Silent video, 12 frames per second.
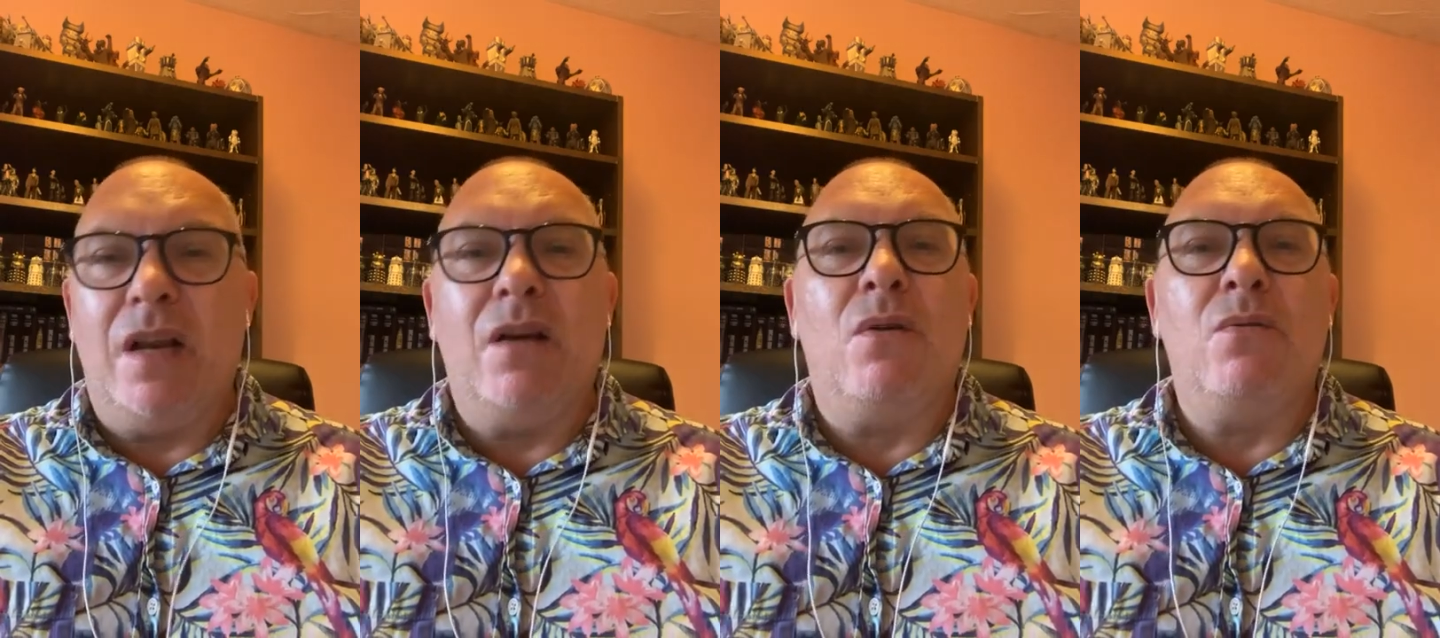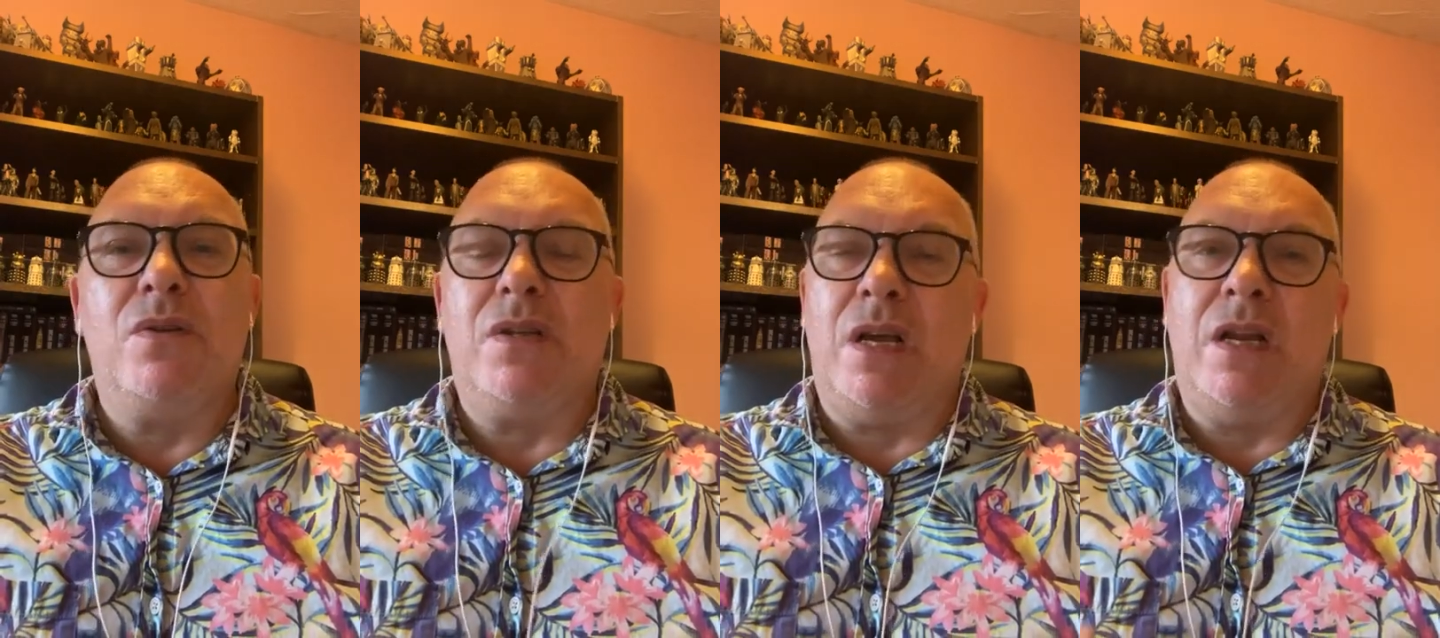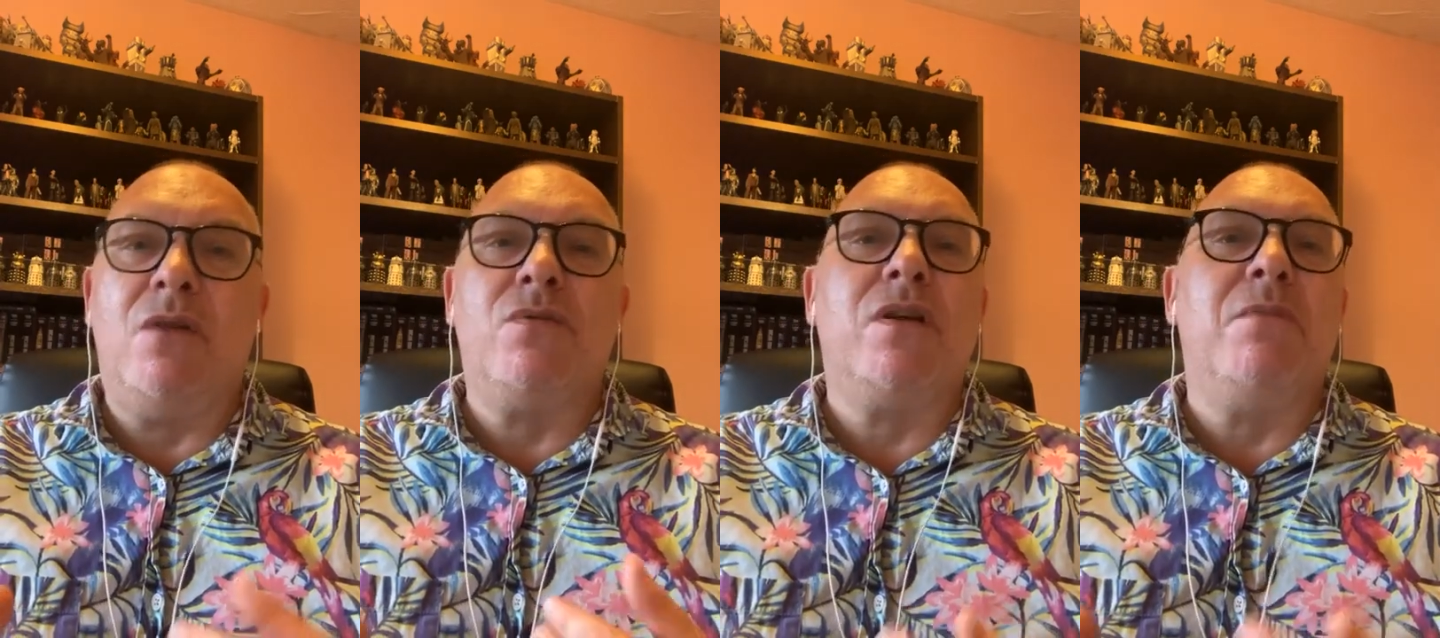And it
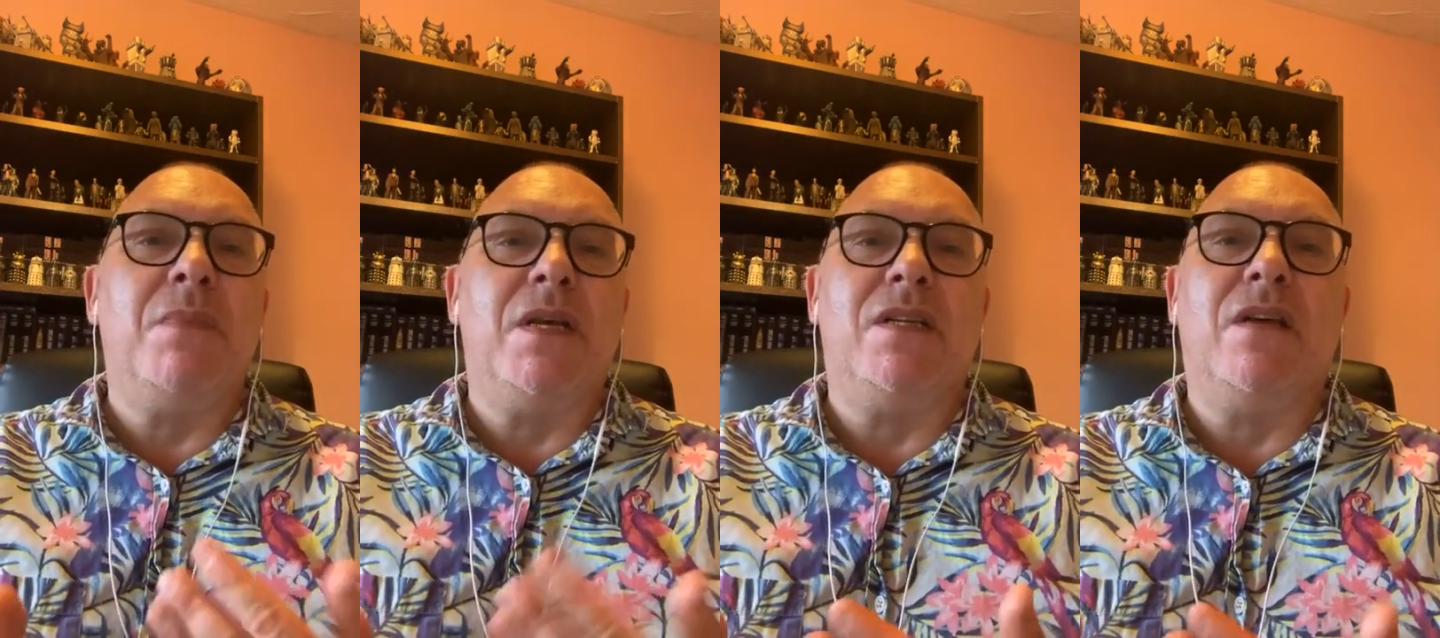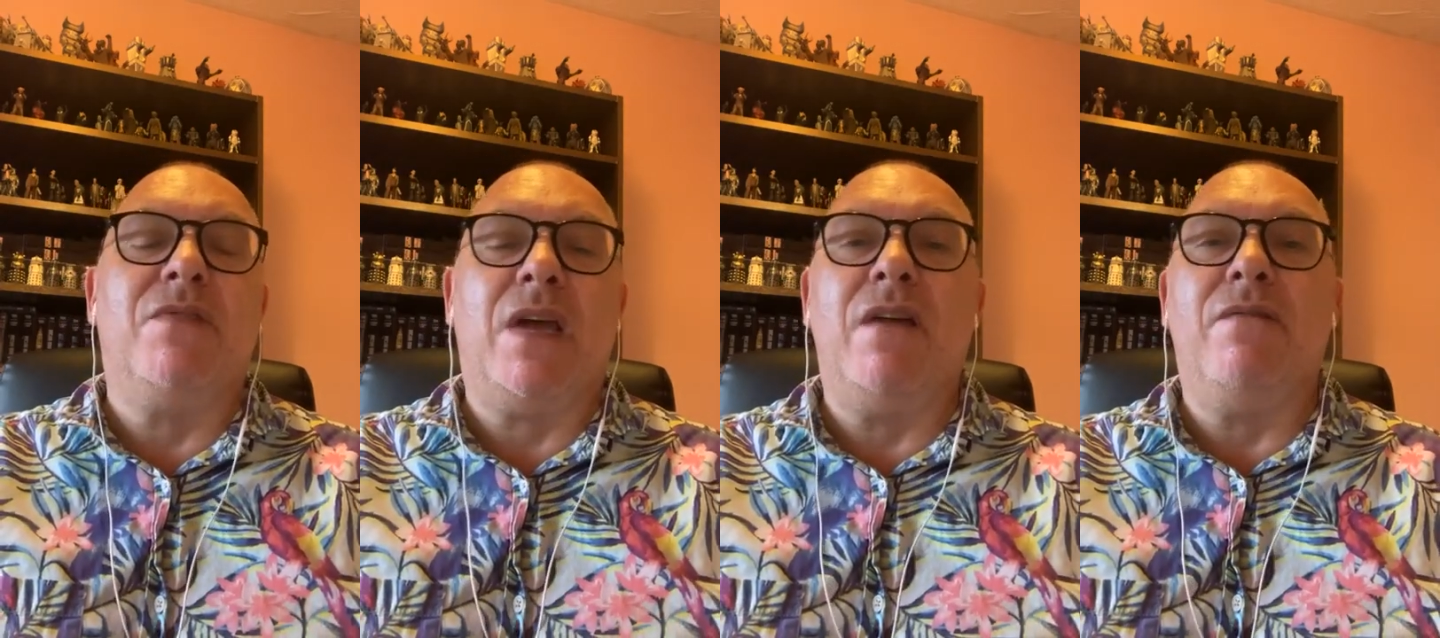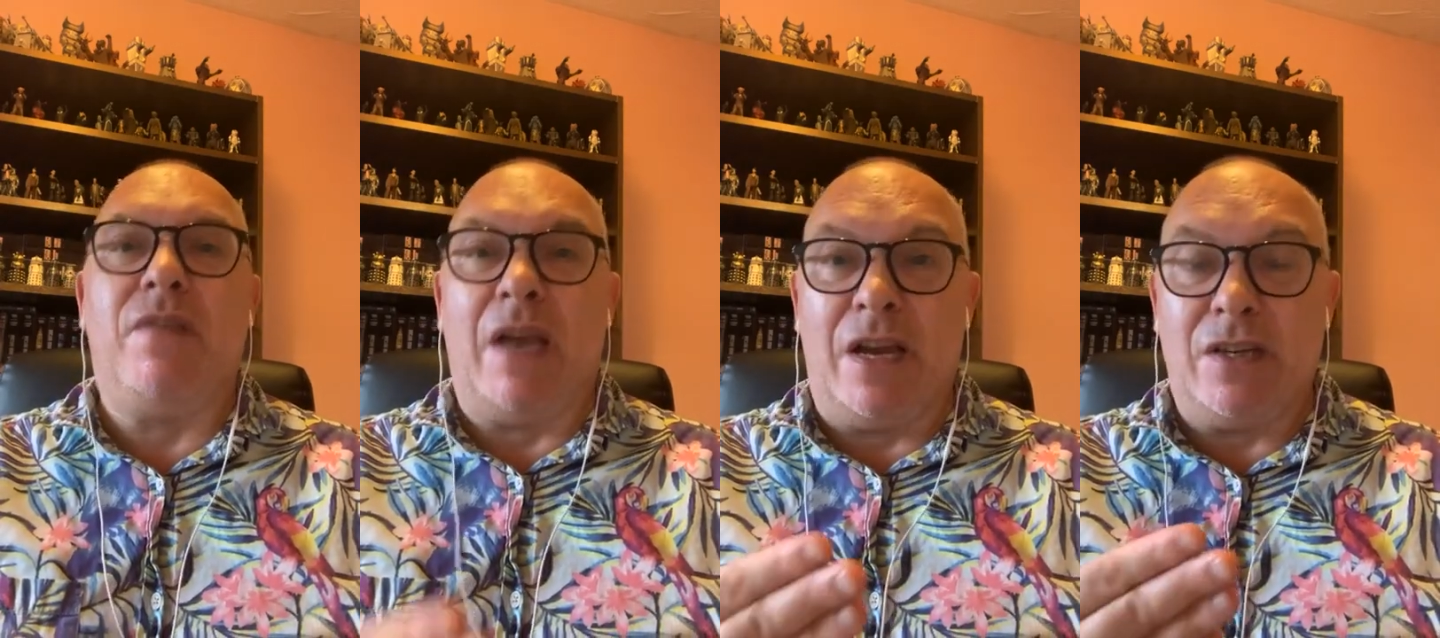also means if
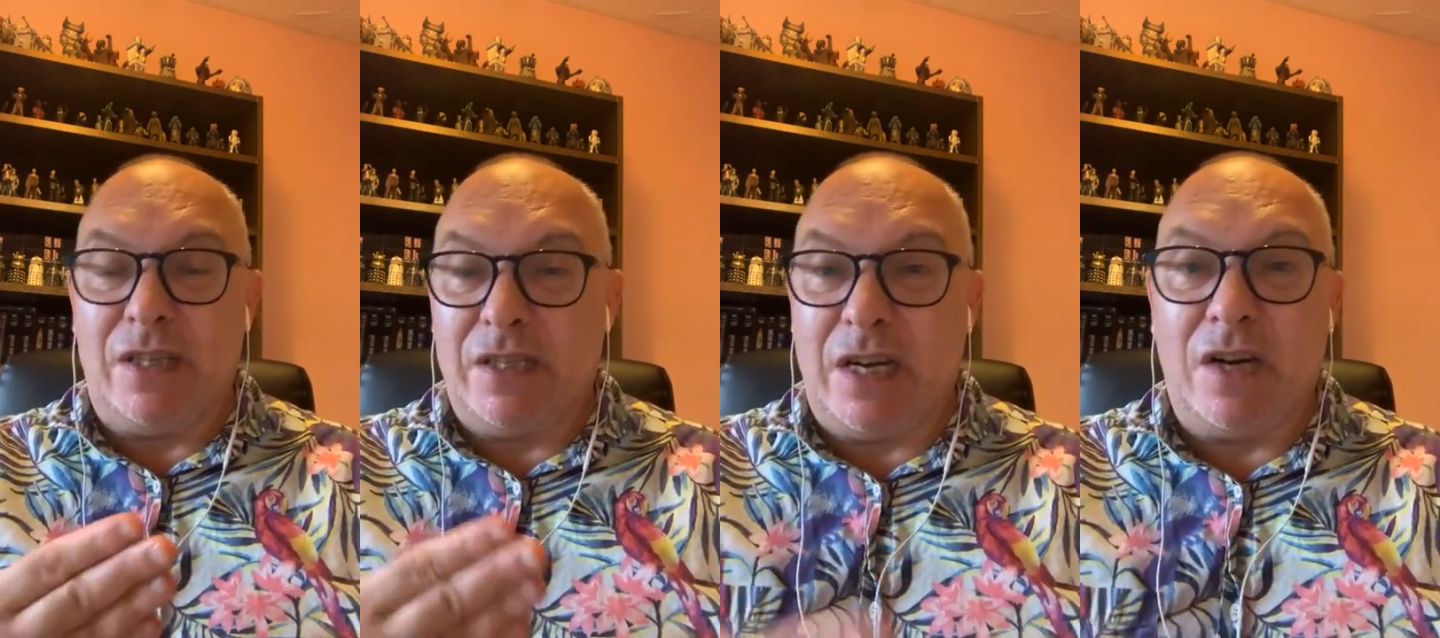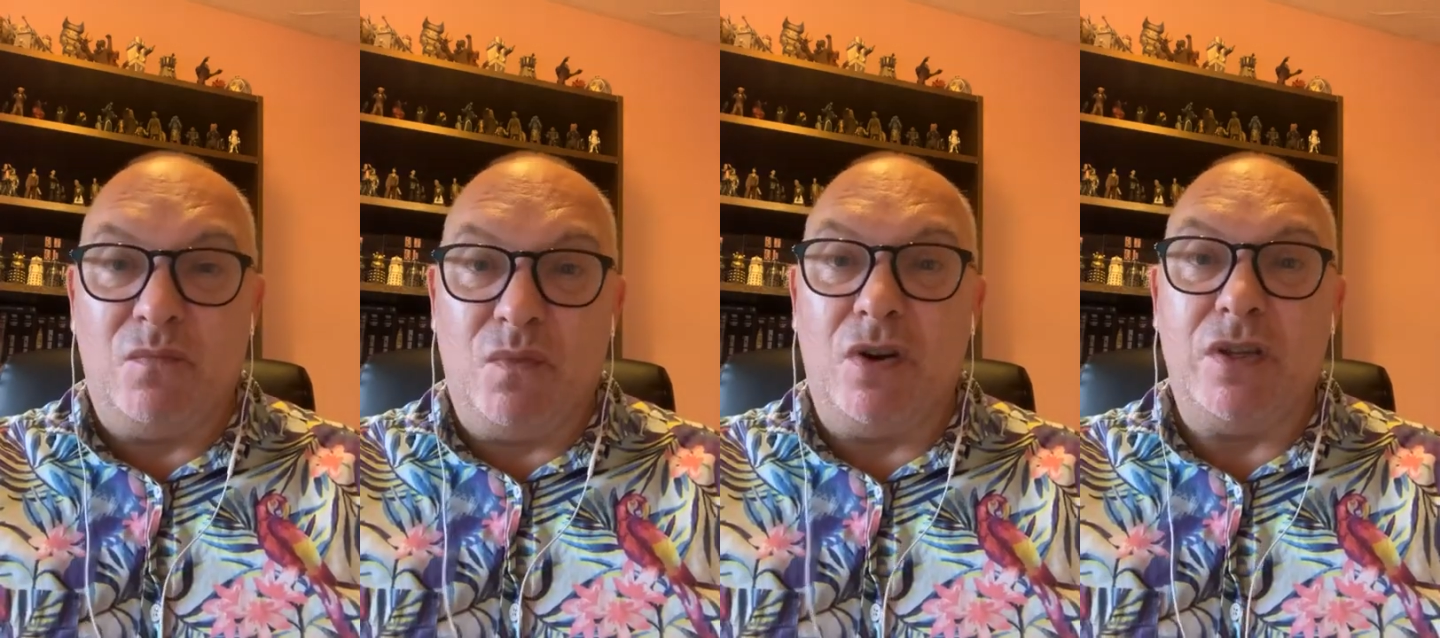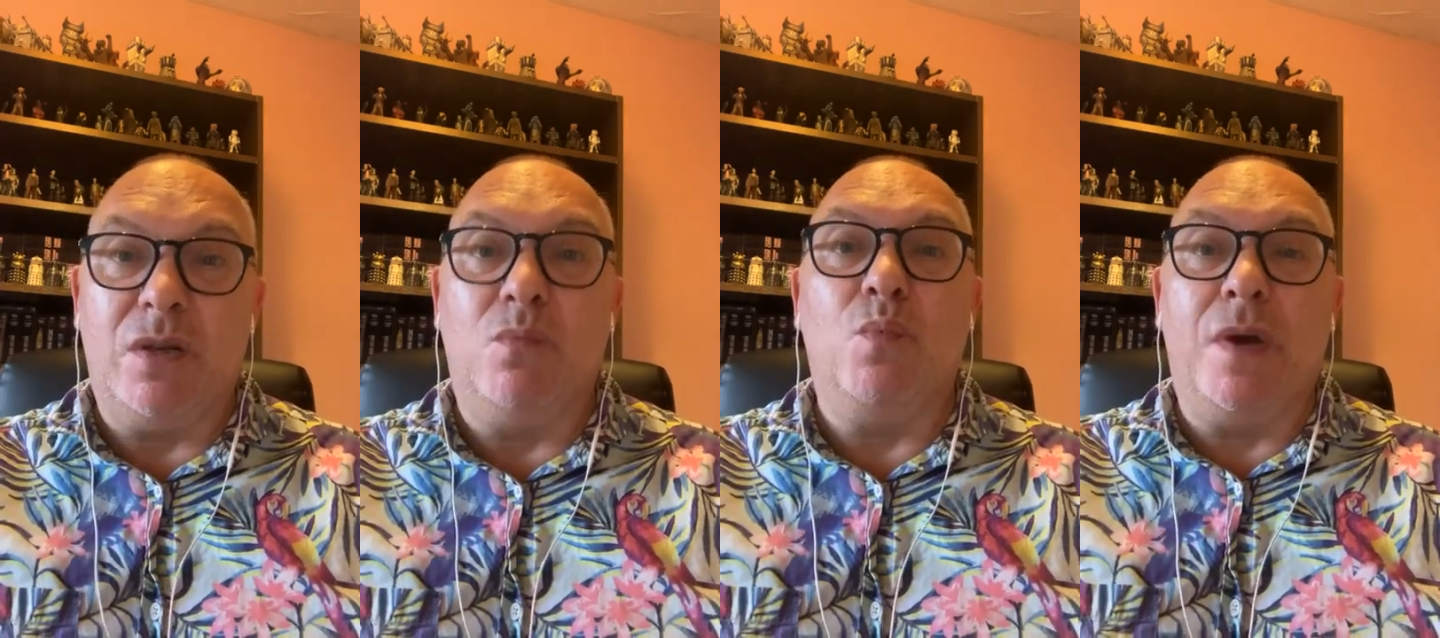they've actually said in
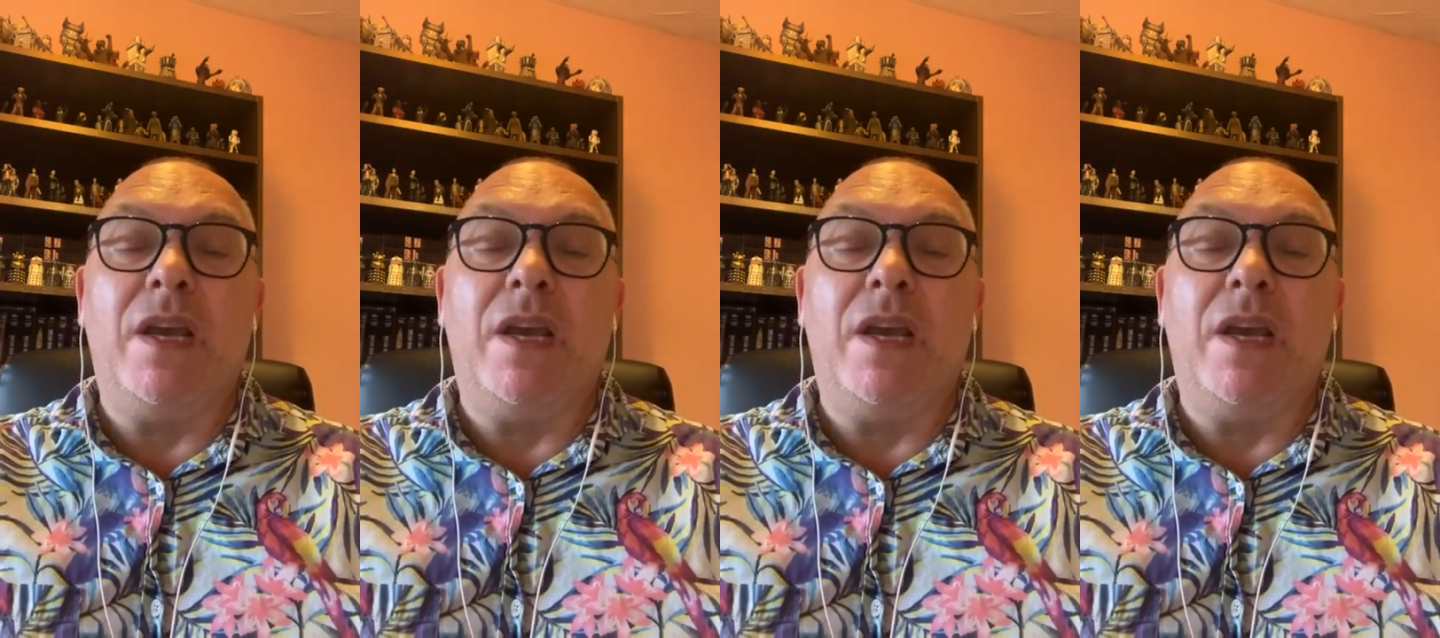writing,